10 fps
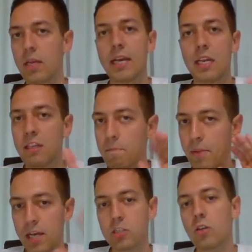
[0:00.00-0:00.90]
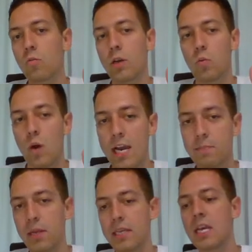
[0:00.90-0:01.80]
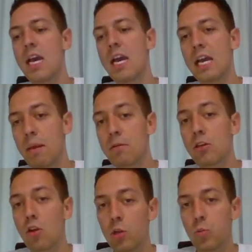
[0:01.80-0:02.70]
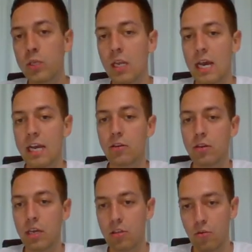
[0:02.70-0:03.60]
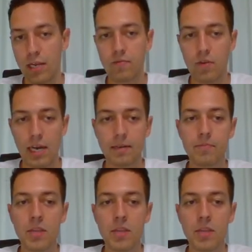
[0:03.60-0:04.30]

Again, depends on what white plays, and maybe not with the lion on a3, right?